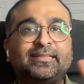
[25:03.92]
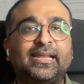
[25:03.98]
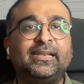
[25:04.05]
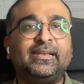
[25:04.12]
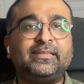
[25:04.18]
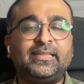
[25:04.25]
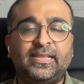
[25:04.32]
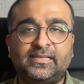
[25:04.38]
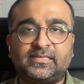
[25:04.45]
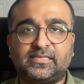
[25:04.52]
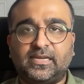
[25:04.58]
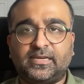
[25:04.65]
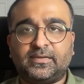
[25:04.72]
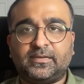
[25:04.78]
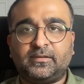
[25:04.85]
10 things
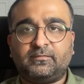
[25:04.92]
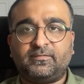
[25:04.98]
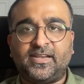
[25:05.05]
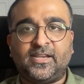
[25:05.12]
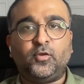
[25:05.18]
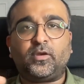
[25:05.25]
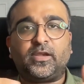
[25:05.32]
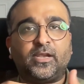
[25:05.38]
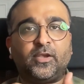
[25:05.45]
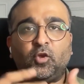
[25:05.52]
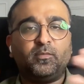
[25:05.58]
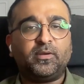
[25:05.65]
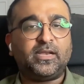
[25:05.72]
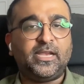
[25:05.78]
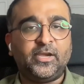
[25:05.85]
done when you can
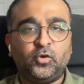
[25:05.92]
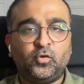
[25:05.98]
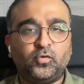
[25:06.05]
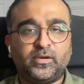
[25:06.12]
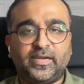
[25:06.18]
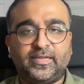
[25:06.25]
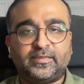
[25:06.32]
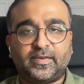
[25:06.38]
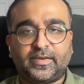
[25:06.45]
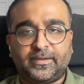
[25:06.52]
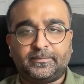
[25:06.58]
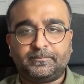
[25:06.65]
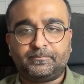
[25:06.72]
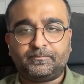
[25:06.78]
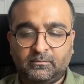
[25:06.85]
humanly do only three.
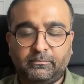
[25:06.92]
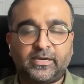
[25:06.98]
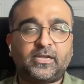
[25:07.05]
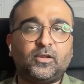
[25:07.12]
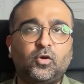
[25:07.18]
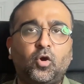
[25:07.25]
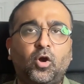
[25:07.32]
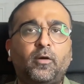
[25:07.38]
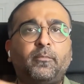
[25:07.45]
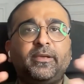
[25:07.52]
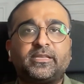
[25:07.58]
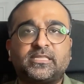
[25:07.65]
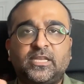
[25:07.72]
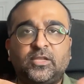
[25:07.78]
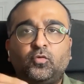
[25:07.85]
But
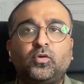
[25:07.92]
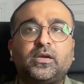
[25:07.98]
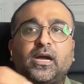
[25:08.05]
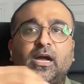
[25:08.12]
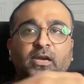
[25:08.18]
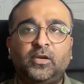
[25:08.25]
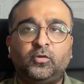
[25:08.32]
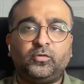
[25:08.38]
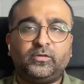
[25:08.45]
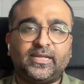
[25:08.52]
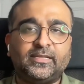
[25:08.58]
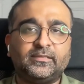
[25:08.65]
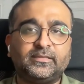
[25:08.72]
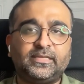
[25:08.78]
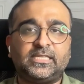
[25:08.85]
obviously, you can't do
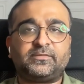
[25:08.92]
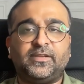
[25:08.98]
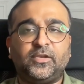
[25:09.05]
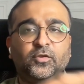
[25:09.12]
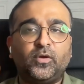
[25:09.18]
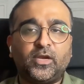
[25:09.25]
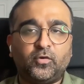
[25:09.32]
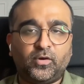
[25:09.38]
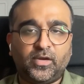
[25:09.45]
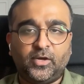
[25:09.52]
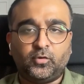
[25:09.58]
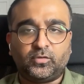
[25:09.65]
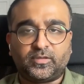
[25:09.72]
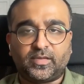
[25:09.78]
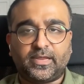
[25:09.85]
10 things when you can only
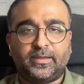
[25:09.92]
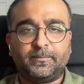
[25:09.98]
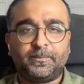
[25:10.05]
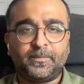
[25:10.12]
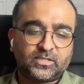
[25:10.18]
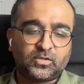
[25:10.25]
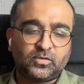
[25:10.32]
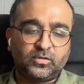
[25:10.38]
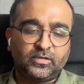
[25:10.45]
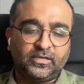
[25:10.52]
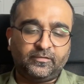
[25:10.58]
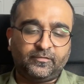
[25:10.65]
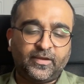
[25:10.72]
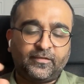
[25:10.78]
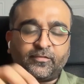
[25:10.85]
do three. So
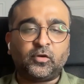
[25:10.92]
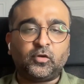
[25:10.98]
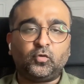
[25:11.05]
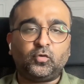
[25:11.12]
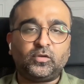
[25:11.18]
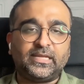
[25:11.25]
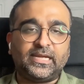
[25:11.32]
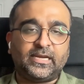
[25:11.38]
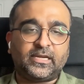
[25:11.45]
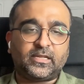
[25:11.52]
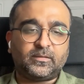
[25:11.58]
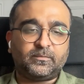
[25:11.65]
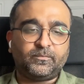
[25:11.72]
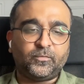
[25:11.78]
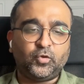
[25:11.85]
if you have to do that,
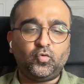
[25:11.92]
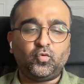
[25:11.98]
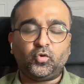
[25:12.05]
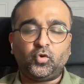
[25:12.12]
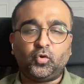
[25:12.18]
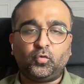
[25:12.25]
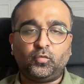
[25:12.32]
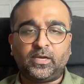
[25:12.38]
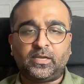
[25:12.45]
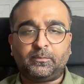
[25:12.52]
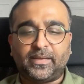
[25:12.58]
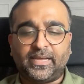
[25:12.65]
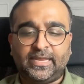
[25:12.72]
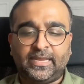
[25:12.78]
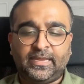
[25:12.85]
you do it
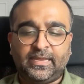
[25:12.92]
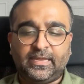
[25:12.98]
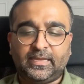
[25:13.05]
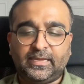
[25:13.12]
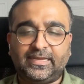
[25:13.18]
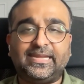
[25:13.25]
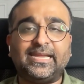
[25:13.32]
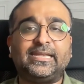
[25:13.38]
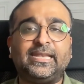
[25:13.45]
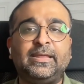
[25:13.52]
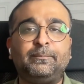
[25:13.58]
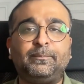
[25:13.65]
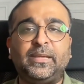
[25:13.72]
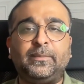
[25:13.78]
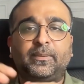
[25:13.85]
by
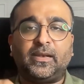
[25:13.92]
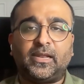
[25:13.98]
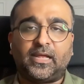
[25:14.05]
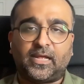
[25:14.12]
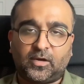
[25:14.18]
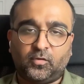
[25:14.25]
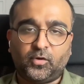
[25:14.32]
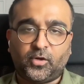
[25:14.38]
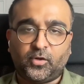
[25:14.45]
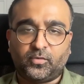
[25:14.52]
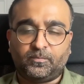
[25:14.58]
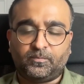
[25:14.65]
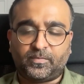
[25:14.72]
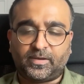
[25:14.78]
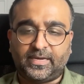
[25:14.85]
getting people around you,
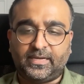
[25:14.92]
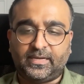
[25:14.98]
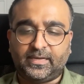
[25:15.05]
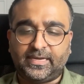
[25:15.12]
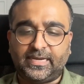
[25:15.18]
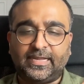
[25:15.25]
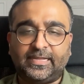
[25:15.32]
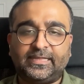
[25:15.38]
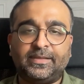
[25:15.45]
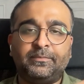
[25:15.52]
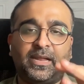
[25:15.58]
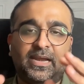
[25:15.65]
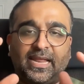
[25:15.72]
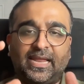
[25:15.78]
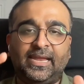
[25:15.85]
right? Getting them
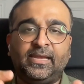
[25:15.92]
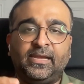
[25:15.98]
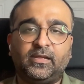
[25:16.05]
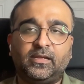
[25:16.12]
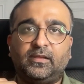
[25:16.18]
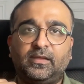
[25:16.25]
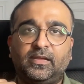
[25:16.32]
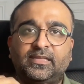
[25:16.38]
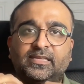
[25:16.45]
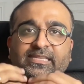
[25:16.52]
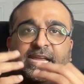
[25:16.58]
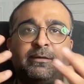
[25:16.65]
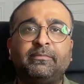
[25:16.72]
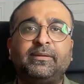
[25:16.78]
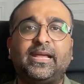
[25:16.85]
aligned in the
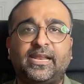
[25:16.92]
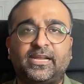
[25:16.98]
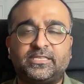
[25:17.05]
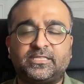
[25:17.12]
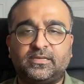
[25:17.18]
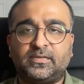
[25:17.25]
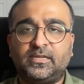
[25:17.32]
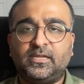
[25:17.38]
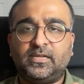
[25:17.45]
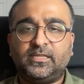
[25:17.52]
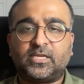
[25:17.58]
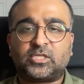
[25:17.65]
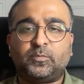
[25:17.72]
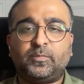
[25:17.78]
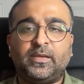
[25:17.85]
same direction.
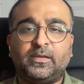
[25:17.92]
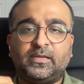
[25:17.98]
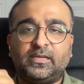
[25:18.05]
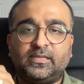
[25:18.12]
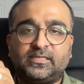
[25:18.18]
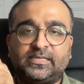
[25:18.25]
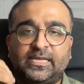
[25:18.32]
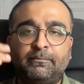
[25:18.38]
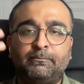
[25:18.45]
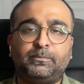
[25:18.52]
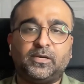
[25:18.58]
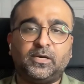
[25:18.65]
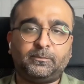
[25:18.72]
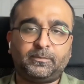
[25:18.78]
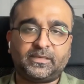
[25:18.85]
There should be the same
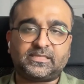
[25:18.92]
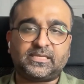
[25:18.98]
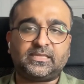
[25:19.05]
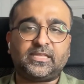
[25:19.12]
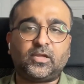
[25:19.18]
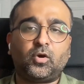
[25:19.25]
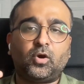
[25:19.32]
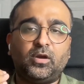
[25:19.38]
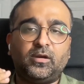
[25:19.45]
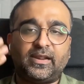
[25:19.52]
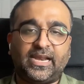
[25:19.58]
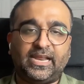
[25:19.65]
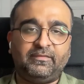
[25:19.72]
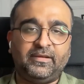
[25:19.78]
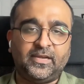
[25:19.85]
purpose that they're all
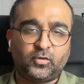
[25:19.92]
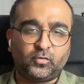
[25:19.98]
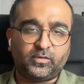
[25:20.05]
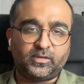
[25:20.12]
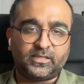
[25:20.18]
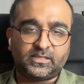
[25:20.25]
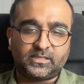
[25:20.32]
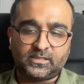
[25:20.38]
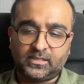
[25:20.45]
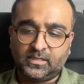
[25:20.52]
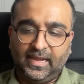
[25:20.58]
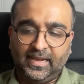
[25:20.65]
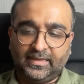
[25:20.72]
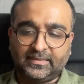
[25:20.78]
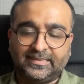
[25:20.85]
driving towards.
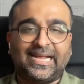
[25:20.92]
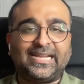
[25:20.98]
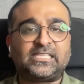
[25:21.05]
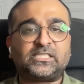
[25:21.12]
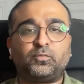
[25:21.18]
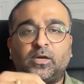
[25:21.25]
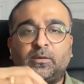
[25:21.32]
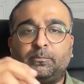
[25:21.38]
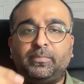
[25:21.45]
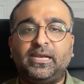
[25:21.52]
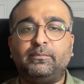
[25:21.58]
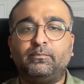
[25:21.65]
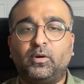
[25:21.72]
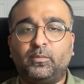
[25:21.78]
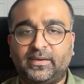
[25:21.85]
And that's what
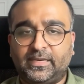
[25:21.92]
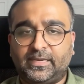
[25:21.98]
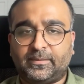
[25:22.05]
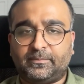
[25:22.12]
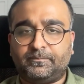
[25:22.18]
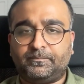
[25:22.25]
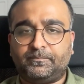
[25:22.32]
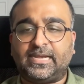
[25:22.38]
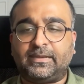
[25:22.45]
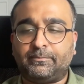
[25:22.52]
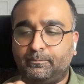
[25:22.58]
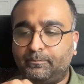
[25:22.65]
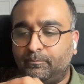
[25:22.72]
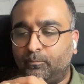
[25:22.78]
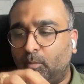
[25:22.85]
build momentum. That
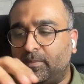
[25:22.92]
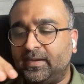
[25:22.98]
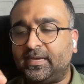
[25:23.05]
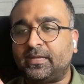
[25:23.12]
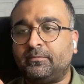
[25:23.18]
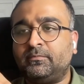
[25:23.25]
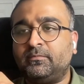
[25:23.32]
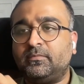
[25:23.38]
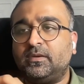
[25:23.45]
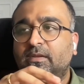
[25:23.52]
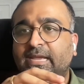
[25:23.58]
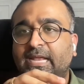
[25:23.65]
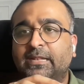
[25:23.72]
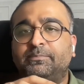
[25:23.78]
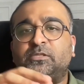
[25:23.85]
momentum
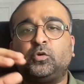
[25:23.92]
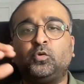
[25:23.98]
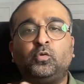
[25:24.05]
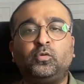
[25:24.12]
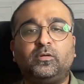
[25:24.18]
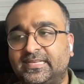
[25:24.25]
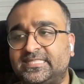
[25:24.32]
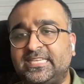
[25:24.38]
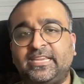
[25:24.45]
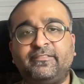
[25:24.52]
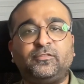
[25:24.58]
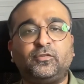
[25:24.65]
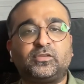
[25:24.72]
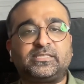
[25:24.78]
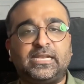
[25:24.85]
helps you
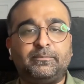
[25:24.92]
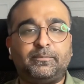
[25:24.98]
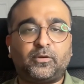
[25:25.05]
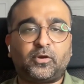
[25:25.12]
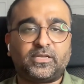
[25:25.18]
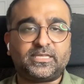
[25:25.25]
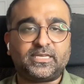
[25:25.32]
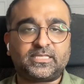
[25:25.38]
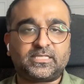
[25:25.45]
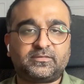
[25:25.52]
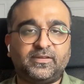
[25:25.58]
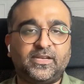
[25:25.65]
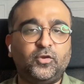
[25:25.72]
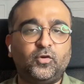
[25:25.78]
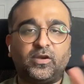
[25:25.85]
achieve those 10 projects
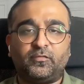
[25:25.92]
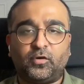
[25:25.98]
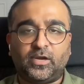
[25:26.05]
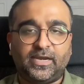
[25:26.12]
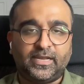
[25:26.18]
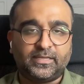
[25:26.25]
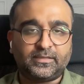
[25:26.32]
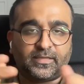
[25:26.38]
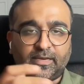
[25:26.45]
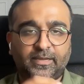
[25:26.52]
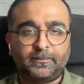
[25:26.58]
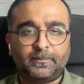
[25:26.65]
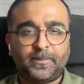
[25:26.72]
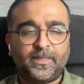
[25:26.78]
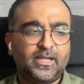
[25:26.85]
when you could have only done
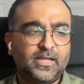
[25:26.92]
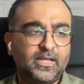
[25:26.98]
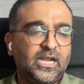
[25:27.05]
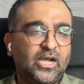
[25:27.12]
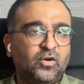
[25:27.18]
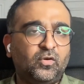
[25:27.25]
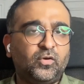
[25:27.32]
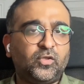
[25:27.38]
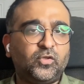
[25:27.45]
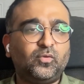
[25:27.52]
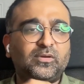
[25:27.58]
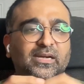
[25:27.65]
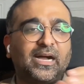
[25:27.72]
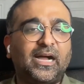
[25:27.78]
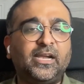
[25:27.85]
three. Now,
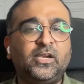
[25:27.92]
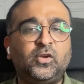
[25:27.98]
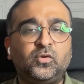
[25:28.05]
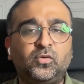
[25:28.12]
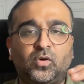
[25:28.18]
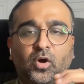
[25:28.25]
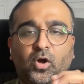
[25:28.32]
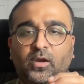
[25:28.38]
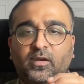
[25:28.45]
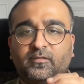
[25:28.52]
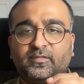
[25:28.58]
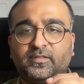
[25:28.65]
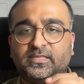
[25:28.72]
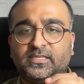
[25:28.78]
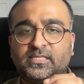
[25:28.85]
you can't do all
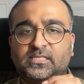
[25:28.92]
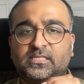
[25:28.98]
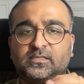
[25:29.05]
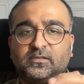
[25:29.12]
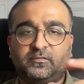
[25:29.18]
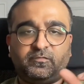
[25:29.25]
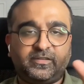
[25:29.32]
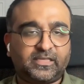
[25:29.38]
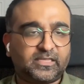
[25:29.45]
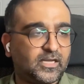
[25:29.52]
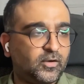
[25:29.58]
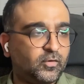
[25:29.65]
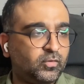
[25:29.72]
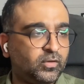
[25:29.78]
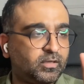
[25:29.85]
of this
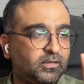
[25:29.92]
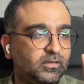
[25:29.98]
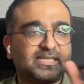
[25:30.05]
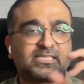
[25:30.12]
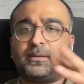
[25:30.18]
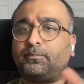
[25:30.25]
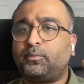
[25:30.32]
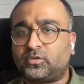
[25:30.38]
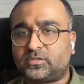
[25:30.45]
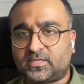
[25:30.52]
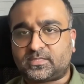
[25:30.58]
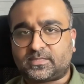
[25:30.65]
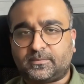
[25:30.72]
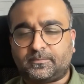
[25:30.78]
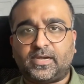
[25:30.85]
without a support
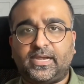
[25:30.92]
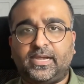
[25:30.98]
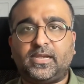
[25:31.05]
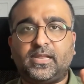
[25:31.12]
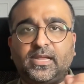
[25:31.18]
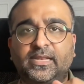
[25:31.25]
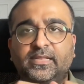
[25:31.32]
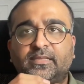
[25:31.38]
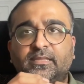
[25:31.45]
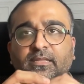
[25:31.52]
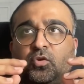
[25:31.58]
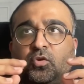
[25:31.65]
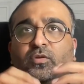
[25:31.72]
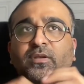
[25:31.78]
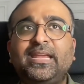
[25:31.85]
system, right? And
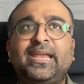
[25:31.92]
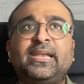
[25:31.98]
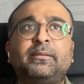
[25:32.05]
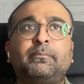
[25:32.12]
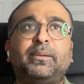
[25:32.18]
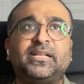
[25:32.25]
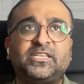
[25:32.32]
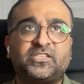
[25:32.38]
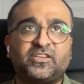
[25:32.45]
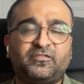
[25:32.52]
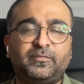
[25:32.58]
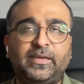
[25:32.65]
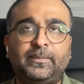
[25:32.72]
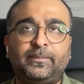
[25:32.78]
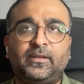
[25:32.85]
you need a bunch of
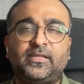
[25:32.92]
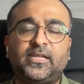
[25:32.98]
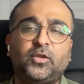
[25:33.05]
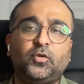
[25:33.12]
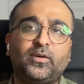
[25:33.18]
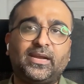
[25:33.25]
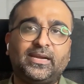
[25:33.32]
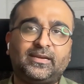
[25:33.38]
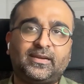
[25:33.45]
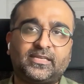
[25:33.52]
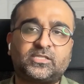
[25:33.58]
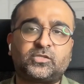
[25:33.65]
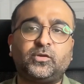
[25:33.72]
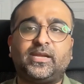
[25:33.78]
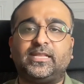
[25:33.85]
people that you can
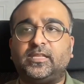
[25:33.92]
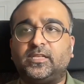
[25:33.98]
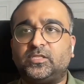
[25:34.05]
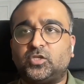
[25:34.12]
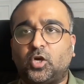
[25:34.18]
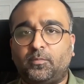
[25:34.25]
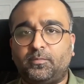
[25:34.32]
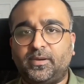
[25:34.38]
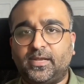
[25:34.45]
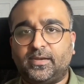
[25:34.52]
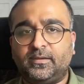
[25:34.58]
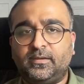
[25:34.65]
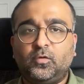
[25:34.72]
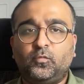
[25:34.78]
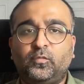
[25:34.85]
trust to get the job
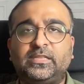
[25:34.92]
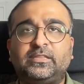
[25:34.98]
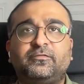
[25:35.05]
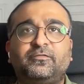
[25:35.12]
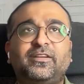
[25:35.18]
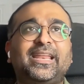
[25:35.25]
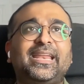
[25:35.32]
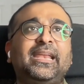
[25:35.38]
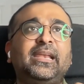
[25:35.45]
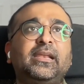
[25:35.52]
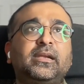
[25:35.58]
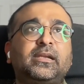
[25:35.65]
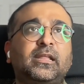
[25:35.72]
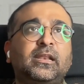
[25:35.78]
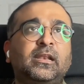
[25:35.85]
done with very
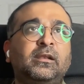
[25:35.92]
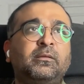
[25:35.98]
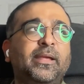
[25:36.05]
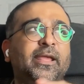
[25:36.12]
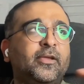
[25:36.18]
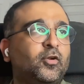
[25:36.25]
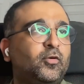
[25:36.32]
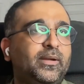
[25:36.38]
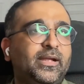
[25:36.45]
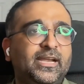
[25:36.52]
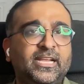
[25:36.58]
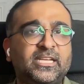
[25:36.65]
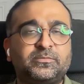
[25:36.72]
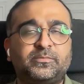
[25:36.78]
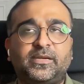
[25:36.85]
little
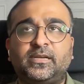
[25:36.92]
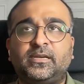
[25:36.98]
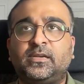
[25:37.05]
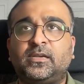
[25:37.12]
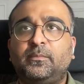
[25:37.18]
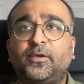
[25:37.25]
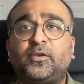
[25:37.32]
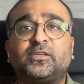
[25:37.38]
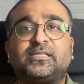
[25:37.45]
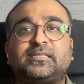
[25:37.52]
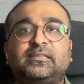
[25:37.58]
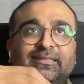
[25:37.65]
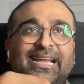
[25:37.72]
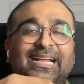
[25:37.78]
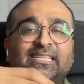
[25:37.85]
micromanagement, because
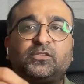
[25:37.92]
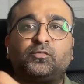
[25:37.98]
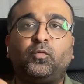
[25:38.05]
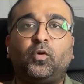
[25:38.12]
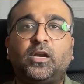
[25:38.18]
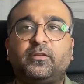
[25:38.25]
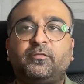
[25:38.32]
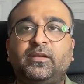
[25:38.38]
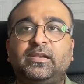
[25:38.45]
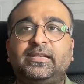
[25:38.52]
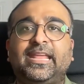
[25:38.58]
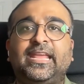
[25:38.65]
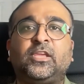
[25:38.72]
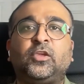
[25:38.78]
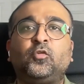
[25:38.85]
that's what will
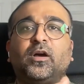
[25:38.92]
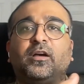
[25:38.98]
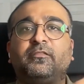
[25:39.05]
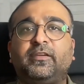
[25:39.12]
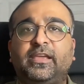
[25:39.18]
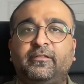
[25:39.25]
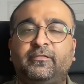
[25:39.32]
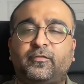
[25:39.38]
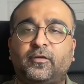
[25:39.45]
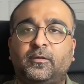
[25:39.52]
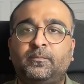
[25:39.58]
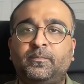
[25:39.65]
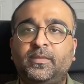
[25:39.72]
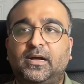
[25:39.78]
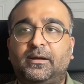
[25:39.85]
take you away
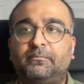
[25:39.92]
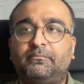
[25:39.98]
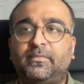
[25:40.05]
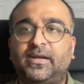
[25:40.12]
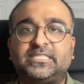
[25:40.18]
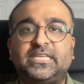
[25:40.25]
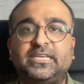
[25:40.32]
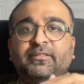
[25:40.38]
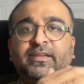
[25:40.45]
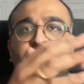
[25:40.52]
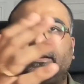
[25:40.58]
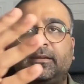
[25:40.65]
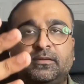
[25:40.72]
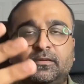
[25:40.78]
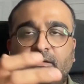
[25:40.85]
from
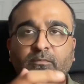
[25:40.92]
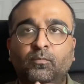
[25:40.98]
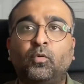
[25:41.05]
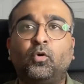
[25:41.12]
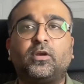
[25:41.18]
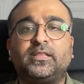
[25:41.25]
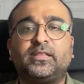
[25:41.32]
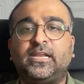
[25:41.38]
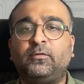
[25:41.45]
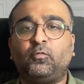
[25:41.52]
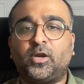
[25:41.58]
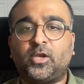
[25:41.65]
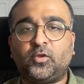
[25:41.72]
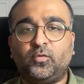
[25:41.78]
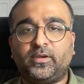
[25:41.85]
achieving more than
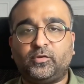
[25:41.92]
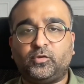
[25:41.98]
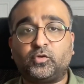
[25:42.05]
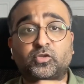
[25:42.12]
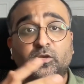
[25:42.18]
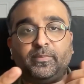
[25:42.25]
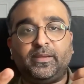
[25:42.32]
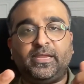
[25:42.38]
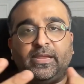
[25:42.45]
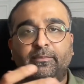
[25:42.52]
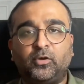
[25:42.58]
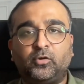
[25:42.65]
what you should be able